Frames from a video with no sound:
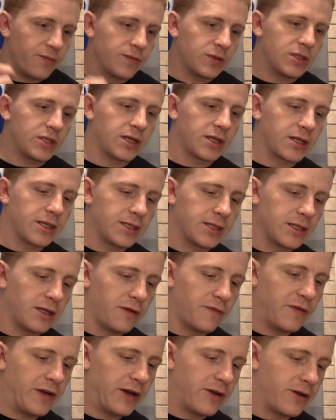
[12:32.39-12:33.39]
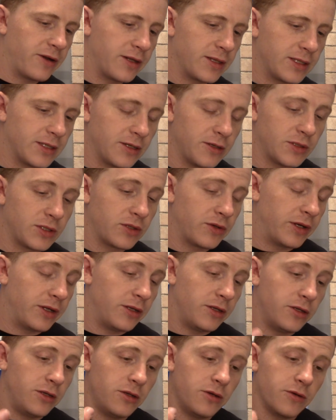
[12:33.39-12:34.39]
sucked itself out on its own, so I
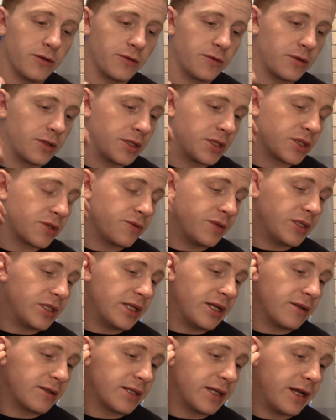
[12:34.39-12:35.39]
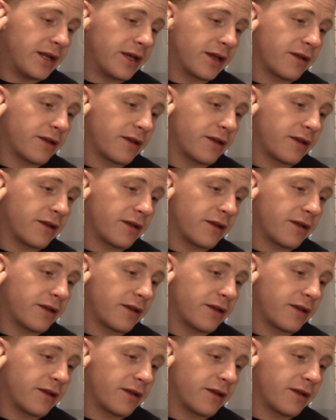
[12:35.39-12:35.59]
knew it really squeezed down tight.